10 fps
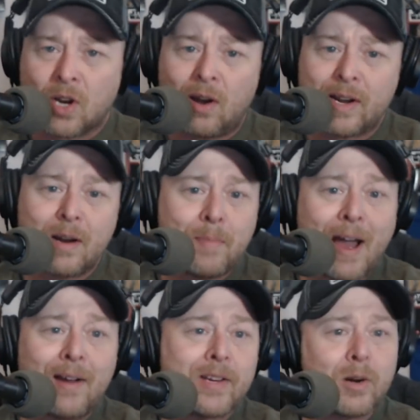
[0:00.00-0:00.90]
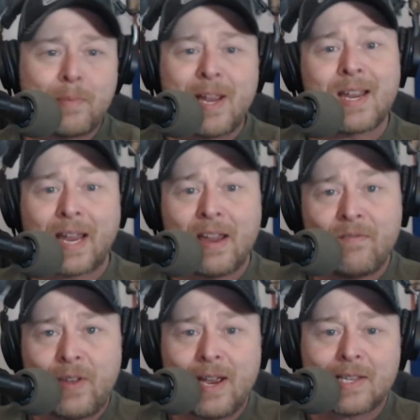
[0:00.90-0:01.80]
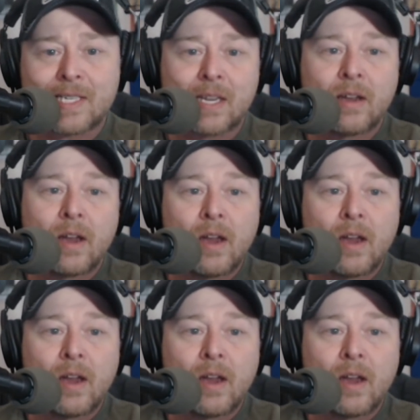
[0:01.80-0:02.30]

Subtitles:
talking about you're being envious?